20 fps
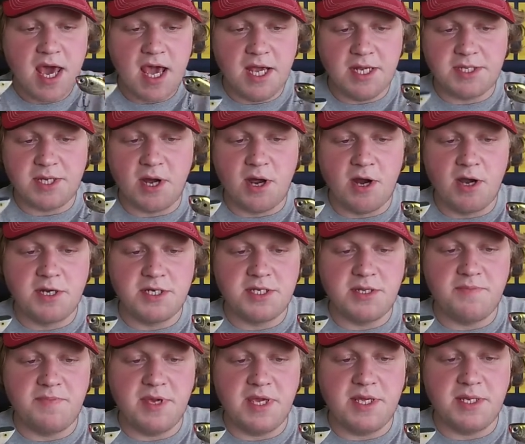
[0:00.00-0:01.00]
it's hard
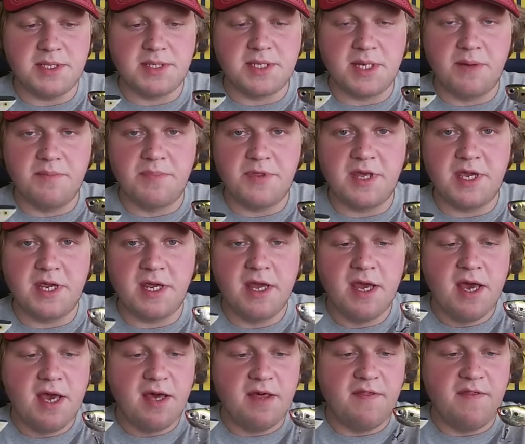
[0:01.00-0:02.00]
to beat something
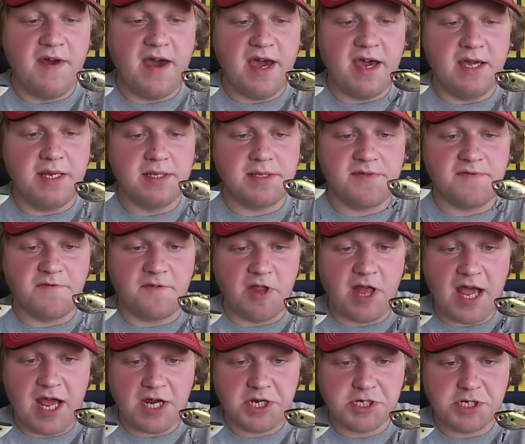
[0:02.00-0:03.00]
that is
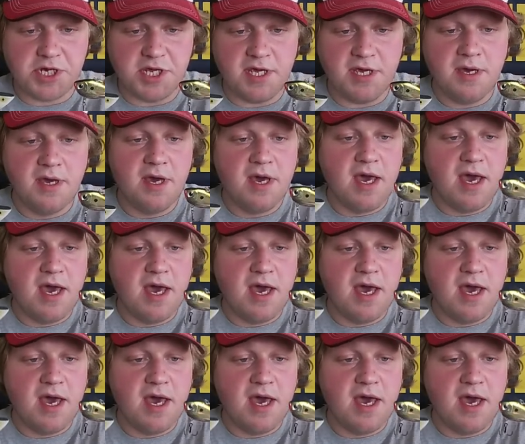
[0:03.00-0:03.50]
flashy.